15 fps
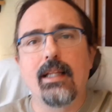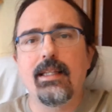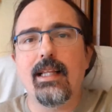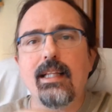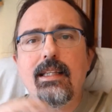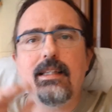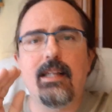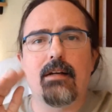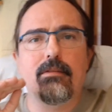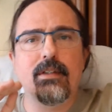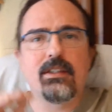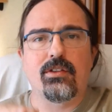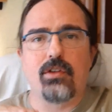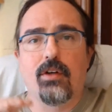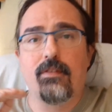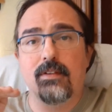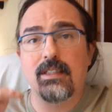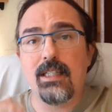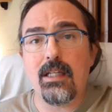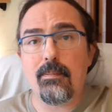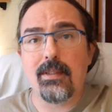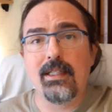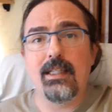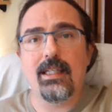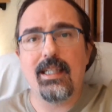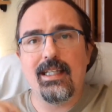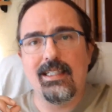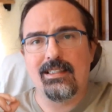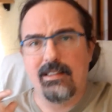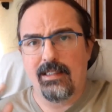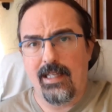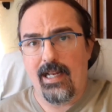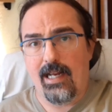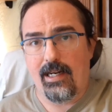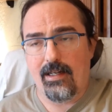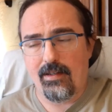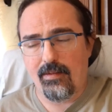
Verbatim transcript: then the risk of slipping is there